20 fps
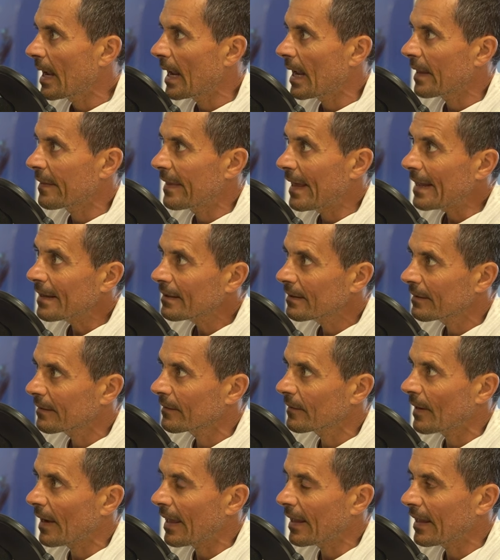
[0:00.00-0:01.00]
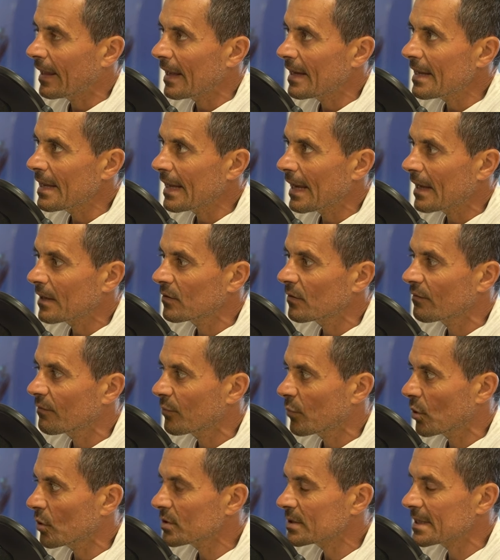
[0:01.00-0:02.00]
That, like any kind of
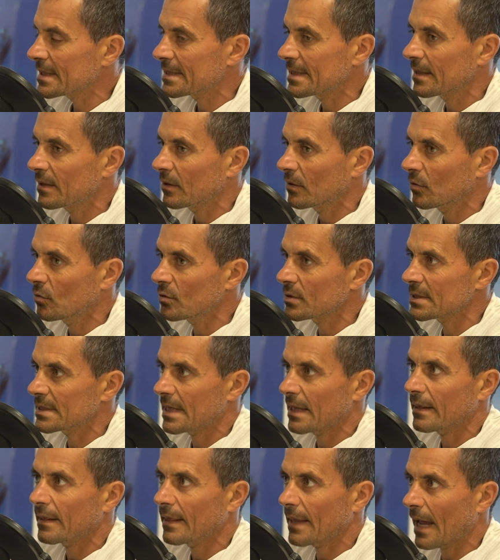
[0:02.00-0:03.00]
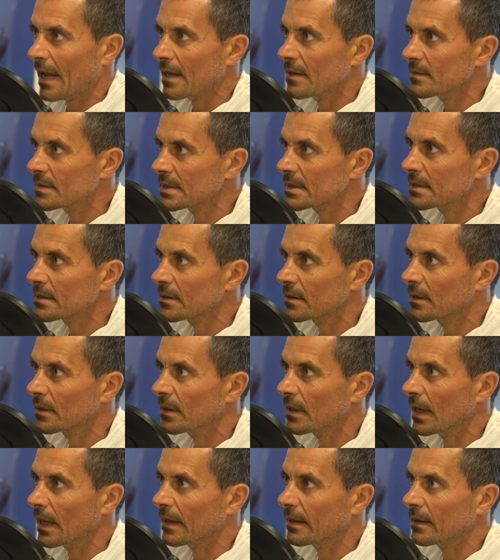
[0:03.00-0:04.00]
process, it took some times
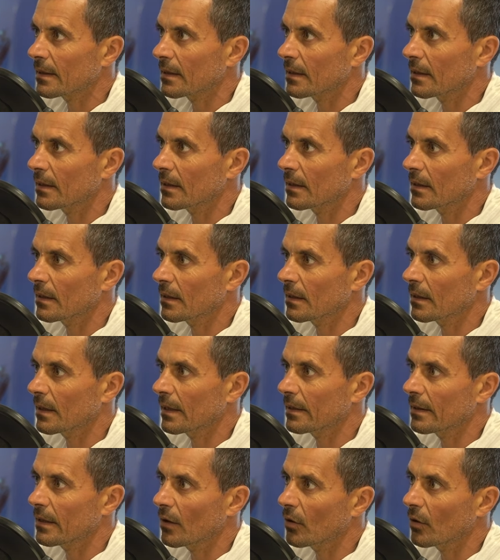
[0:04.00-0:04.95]
and uh, and a